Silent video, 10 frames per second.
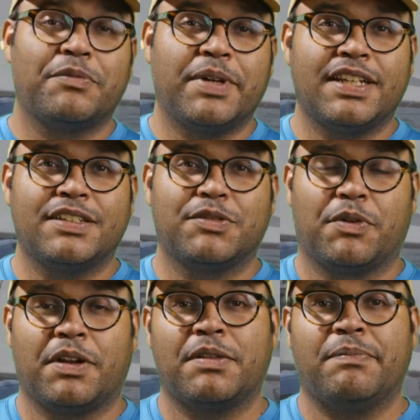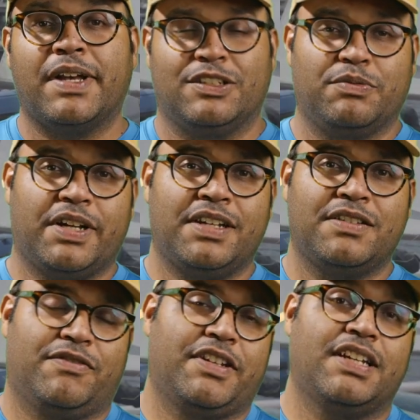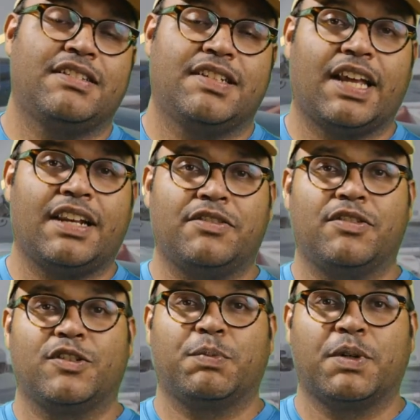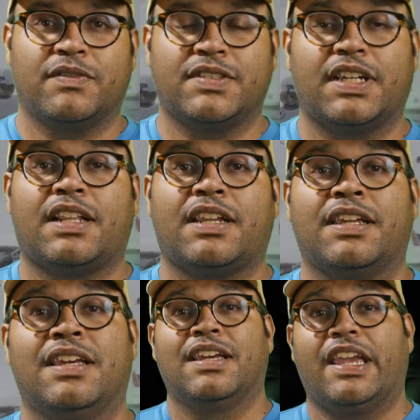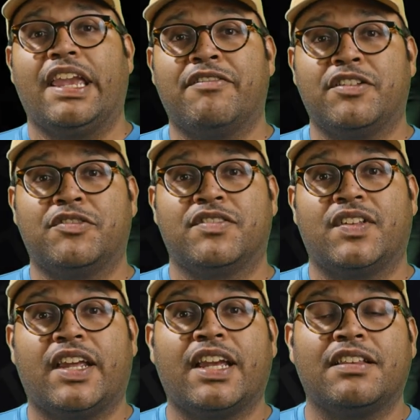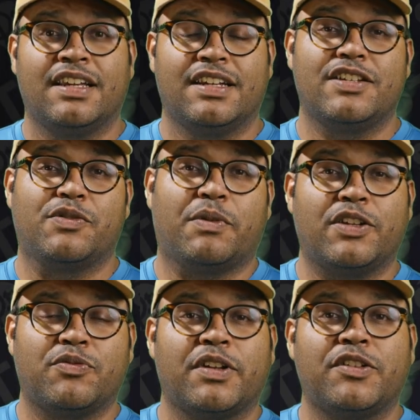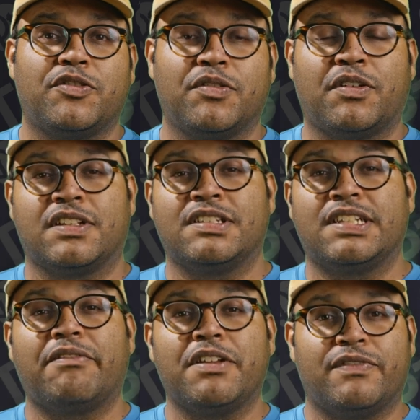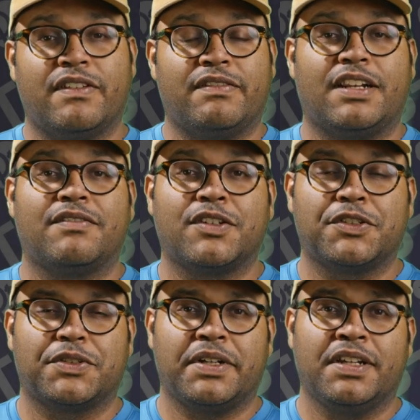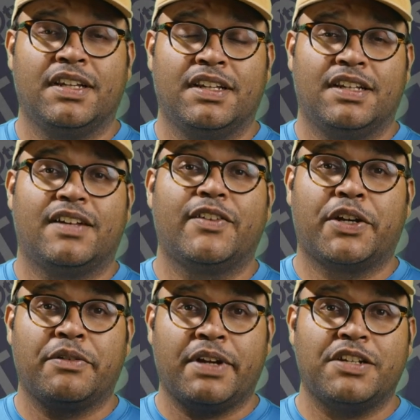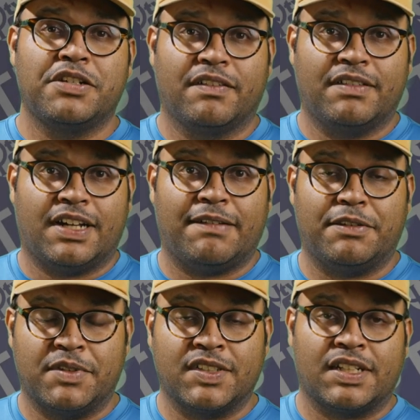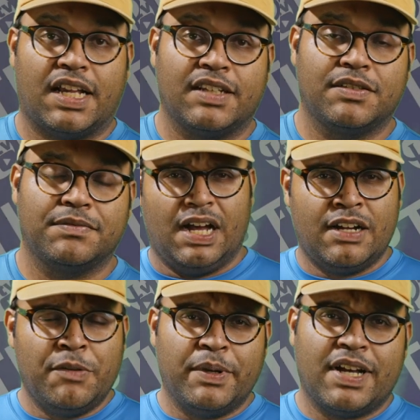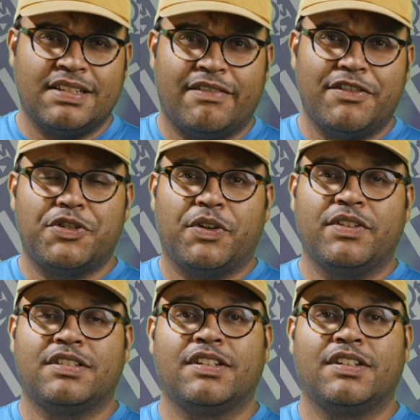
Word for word: remains one of the best ways for kids to get into the sport of sailing even to today in, the, in 2022 on the 75th anniversary of the creation of the Optimist class. I hope you guys have enjoyed this